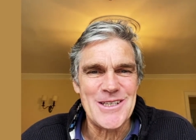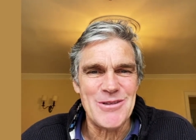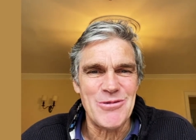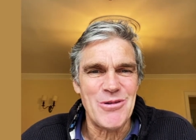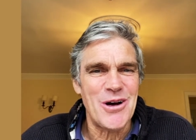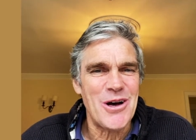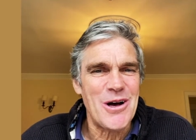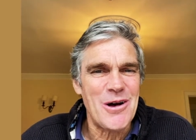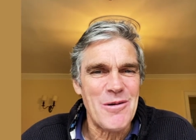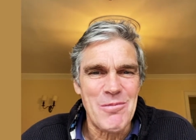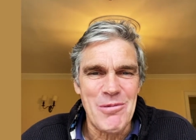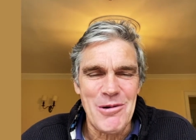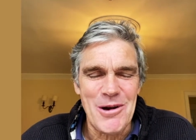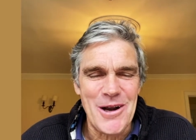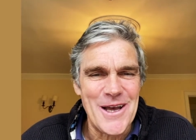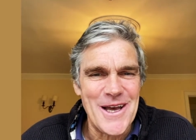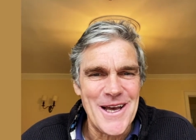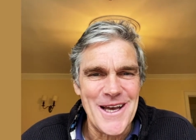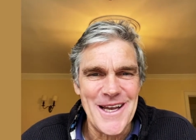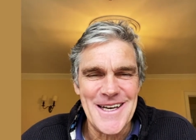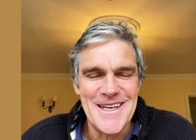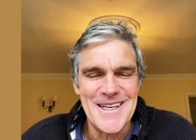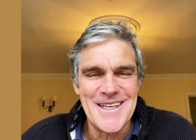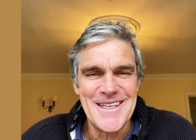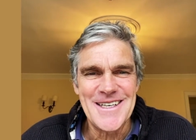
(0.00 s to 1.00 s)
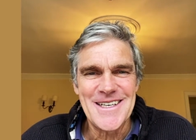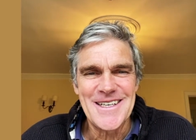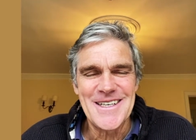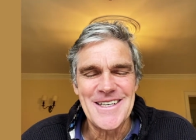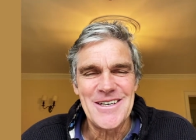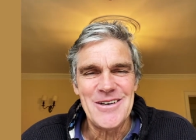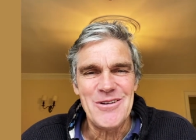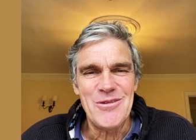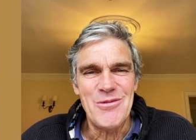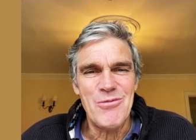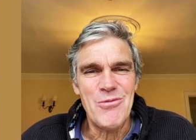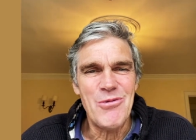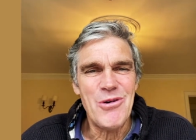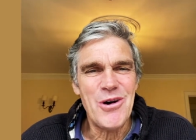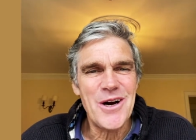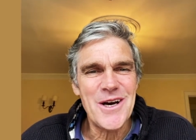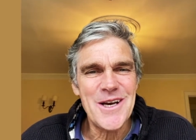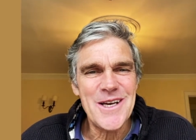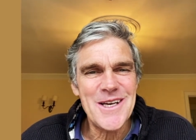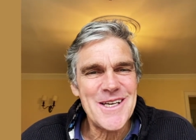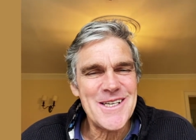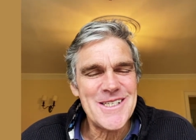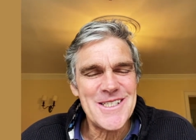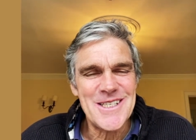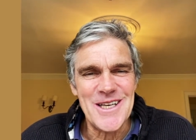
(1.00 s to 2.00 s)
to our plan? Why
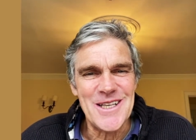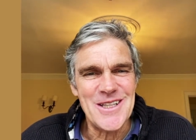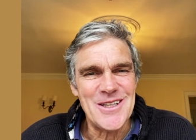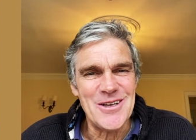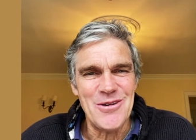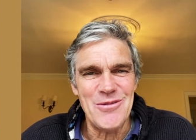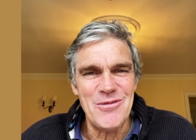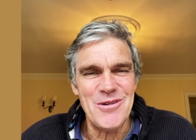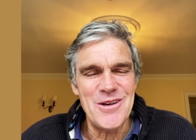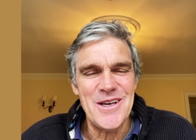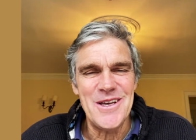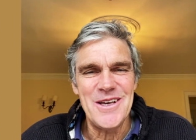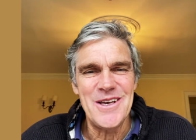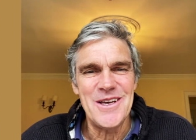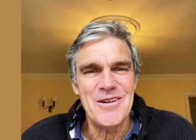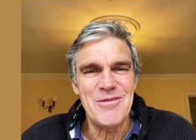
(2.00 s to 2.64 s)
is it that we,